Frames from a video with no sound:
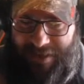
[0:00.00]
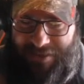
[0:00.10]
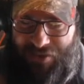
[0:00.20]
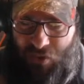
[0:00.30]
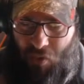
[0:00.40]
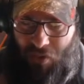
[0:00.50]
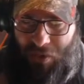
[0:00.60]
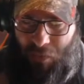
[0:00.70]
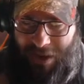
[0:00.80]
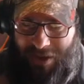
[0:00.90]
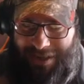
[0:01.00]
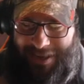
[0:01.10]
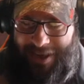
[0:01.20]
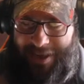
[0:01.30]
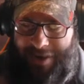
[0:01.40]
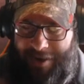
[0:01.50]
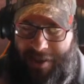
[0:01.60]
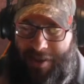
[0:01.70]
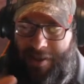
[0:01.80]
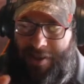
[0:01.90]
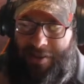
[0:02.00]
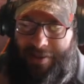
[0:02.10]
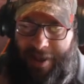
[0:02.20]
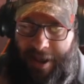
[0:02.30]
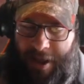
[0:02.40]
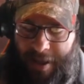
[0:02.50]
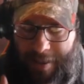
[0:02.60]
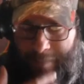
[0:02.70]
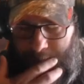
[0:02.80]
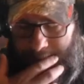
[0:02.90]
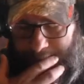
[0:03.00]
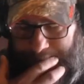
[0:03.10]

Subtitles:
It is cool that we could get, you